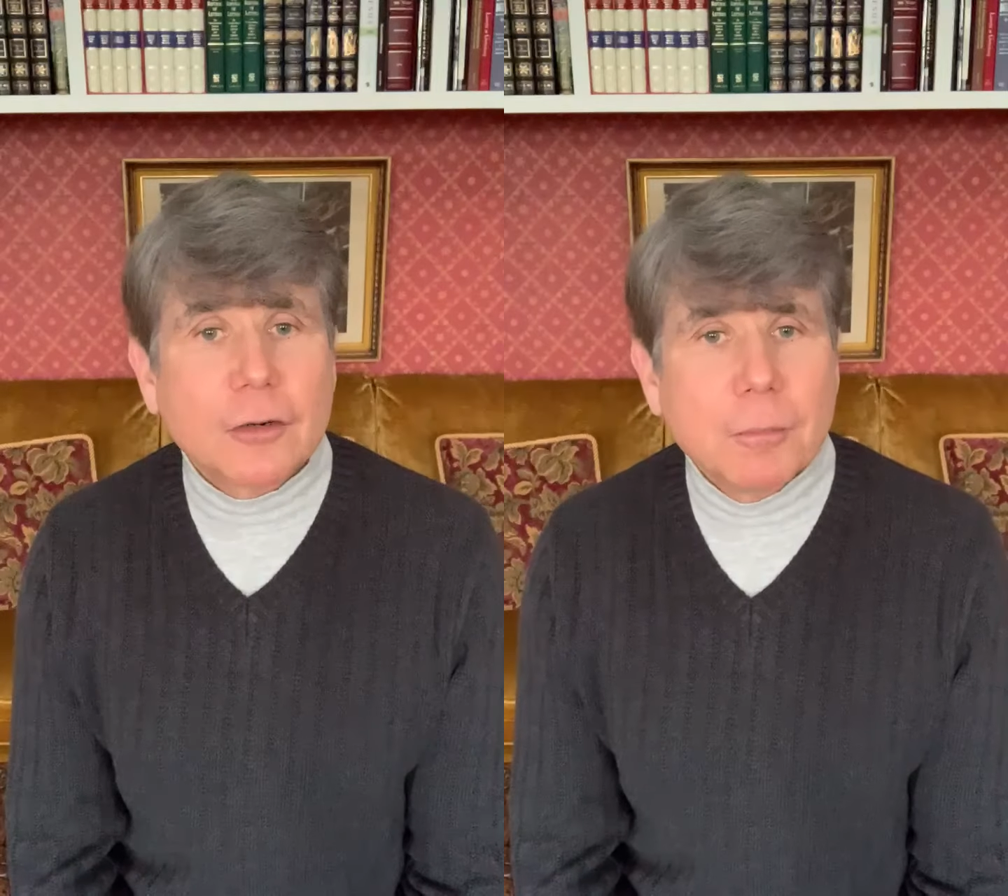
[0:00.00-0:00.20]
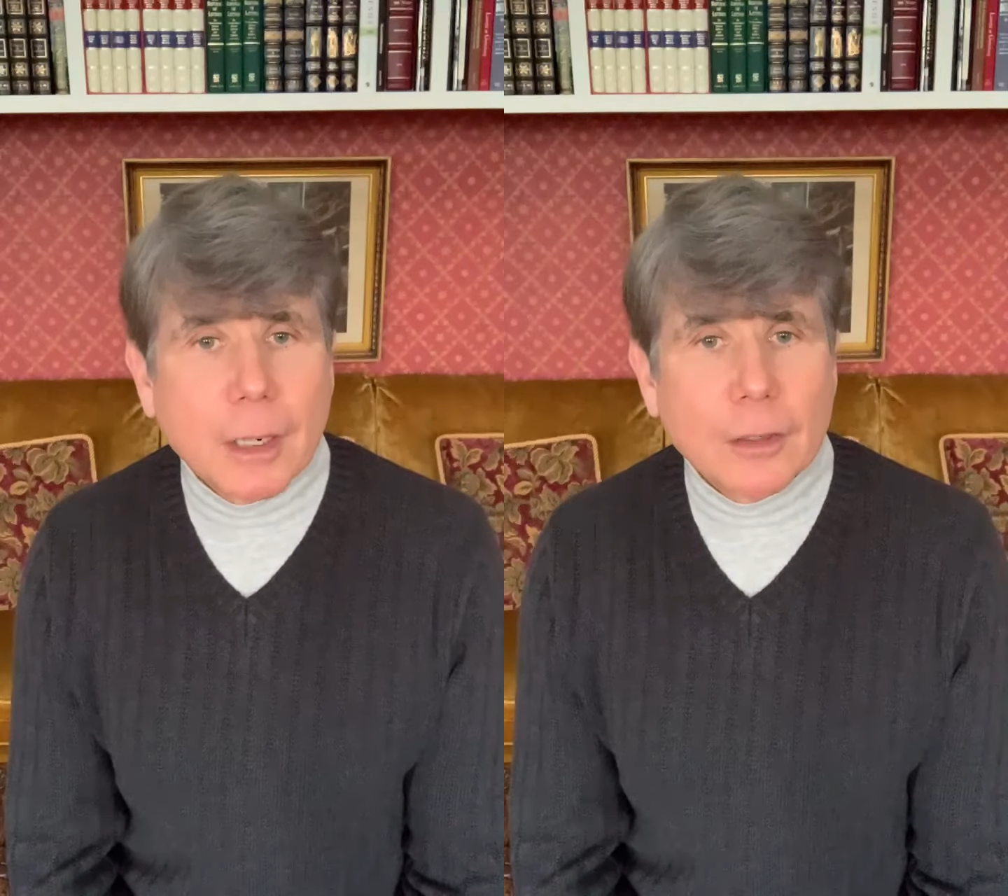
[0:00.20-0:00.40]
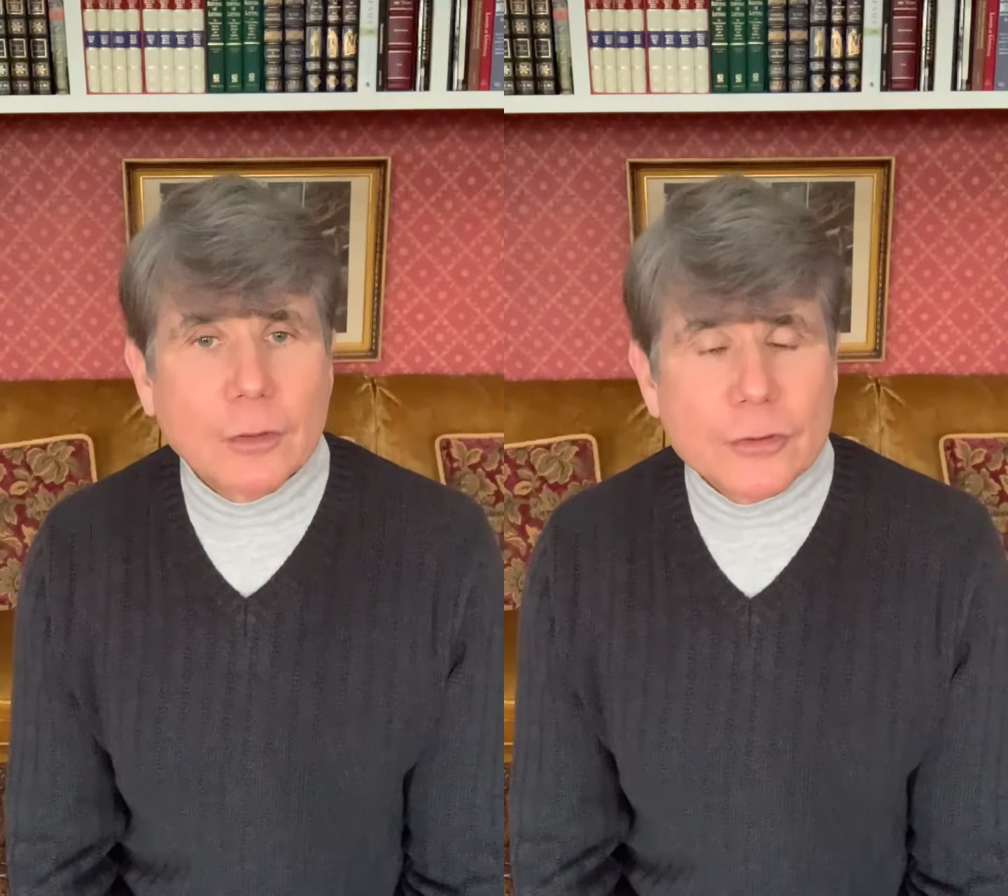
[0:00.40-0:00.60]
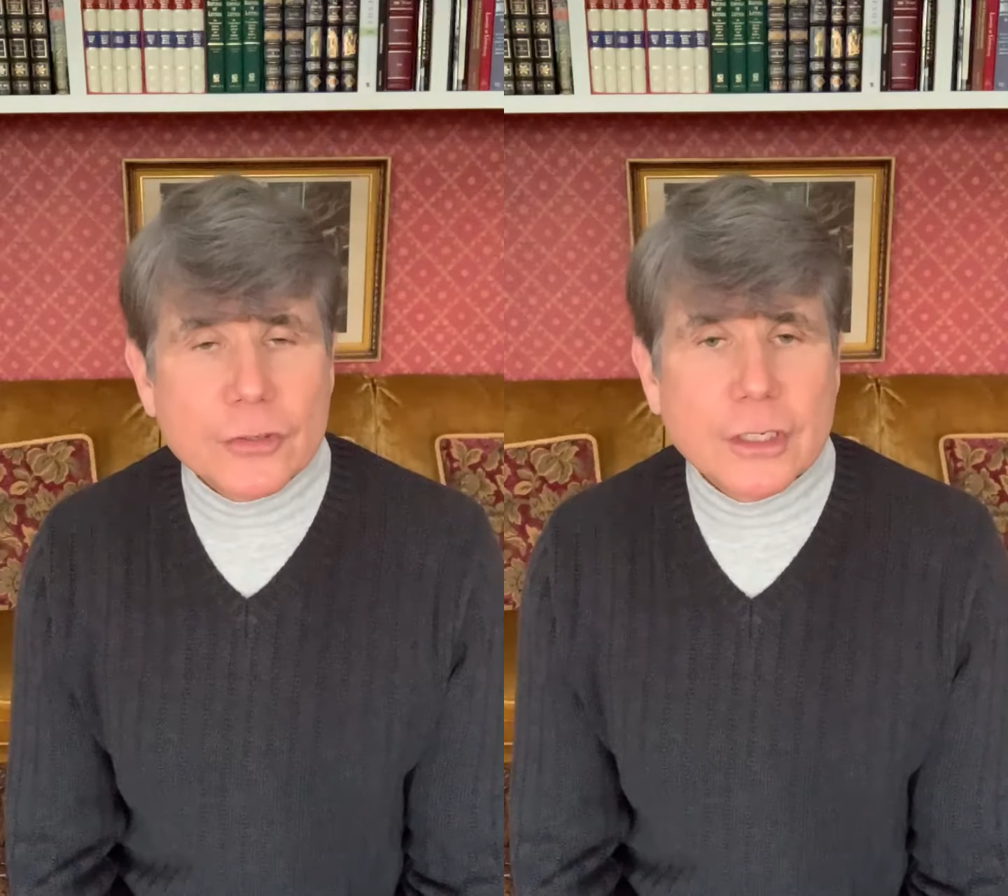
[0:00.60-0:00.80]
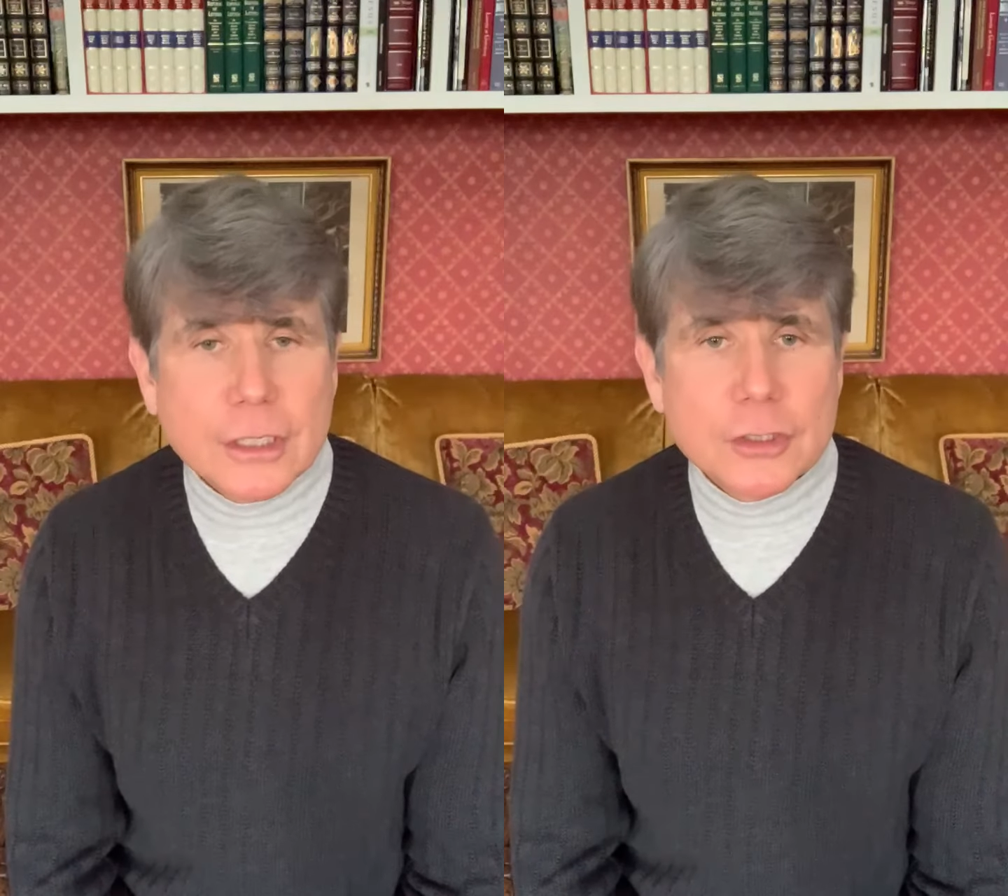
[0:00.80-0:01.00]
Martin Luther
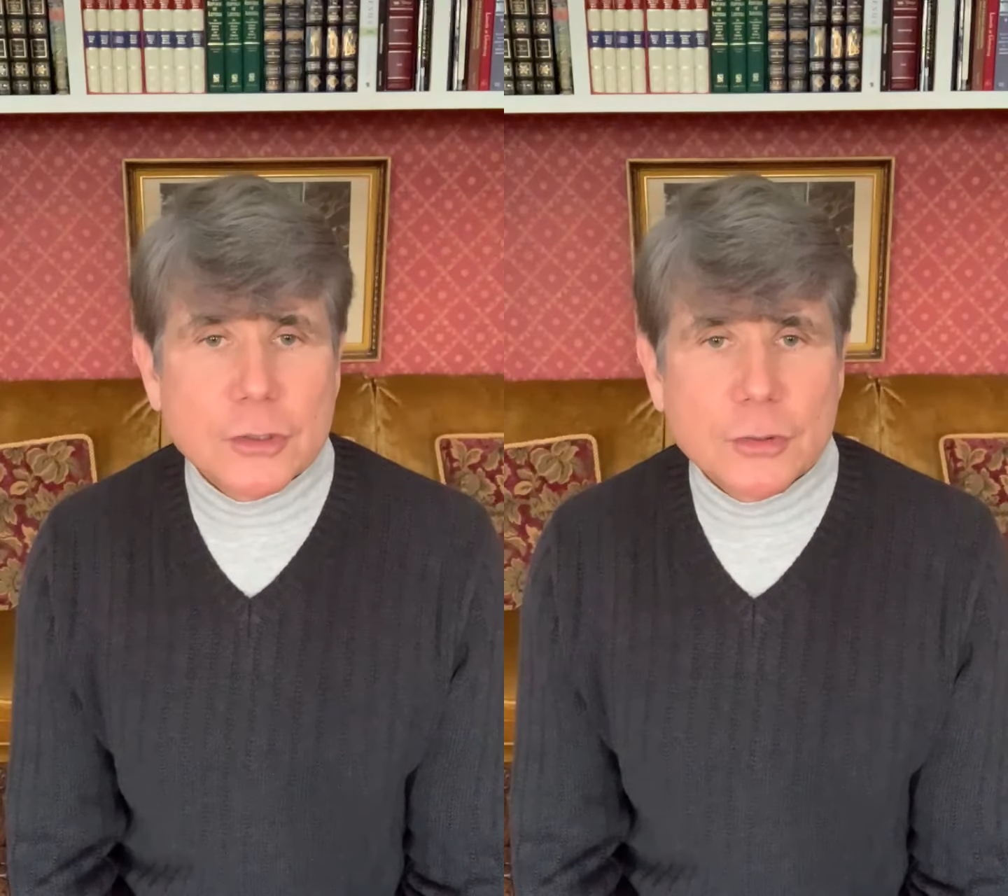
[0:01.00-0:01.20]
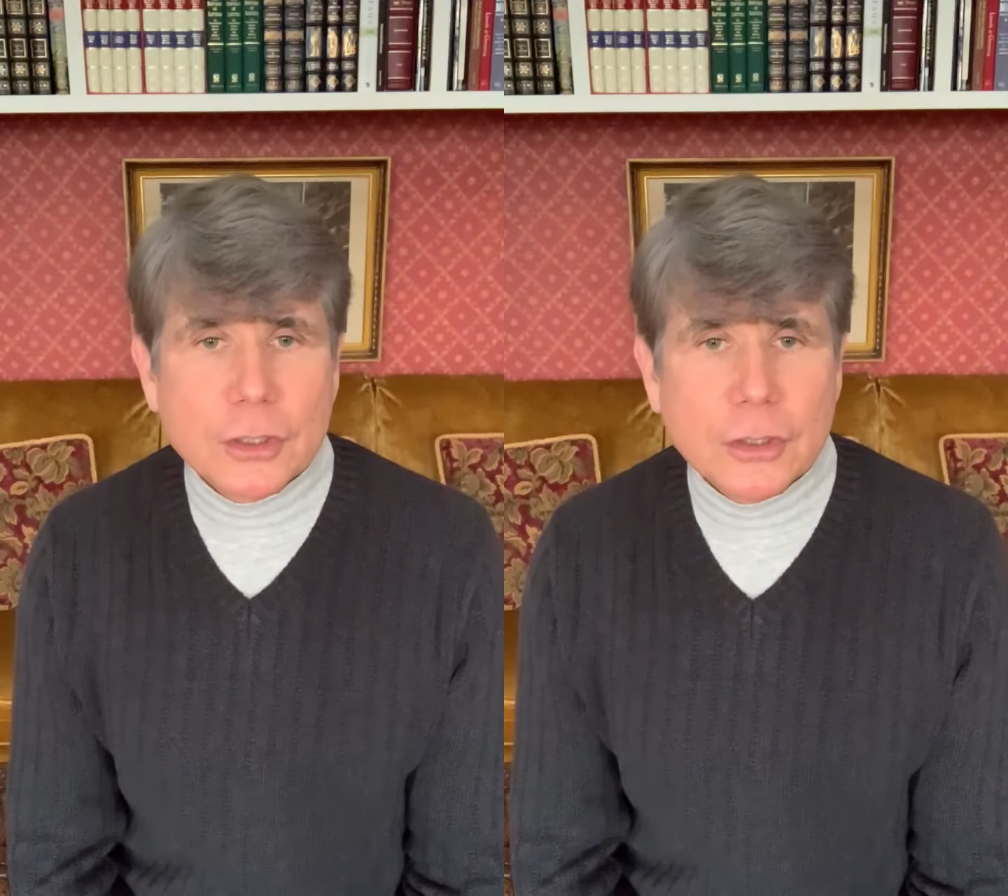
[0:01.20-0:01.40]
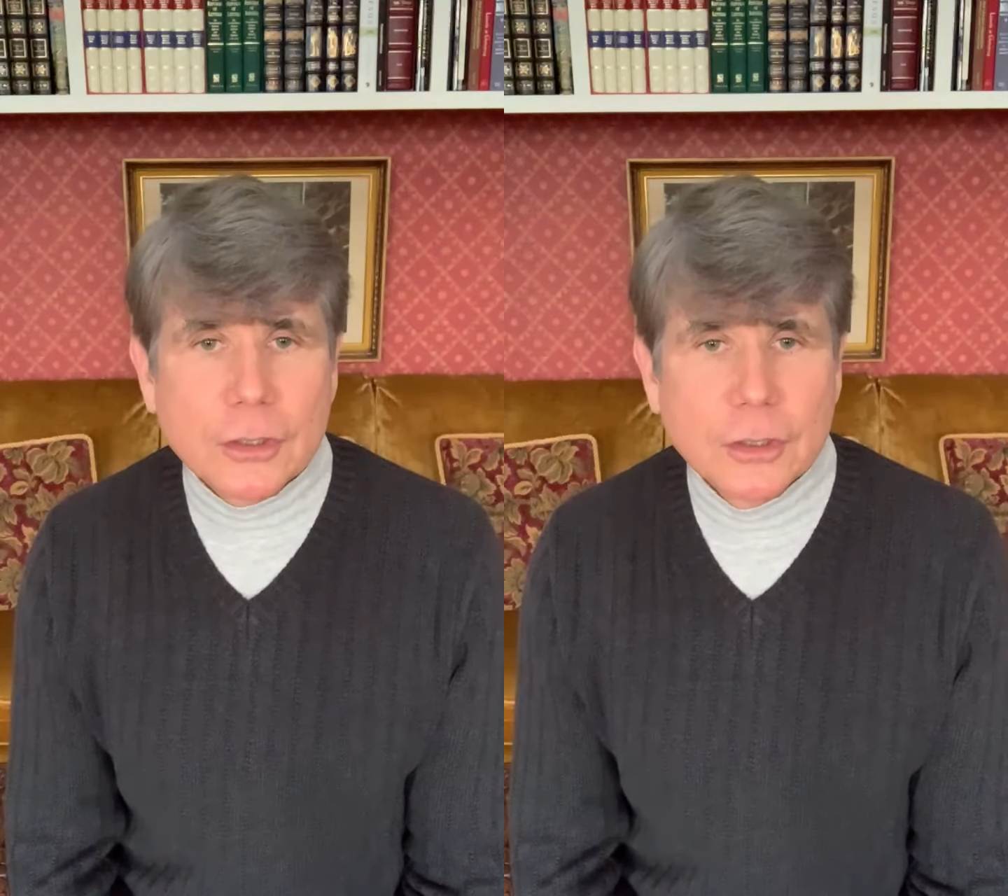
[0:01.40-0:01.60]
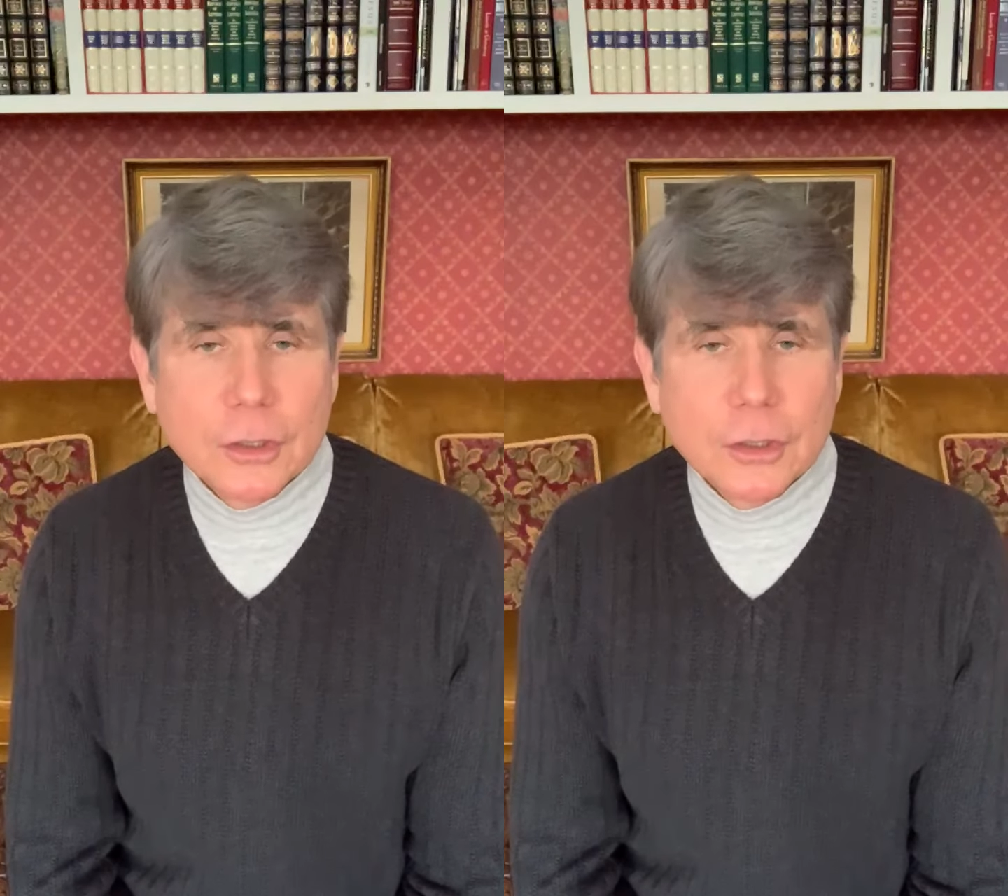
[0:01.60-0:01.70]
King Jr.,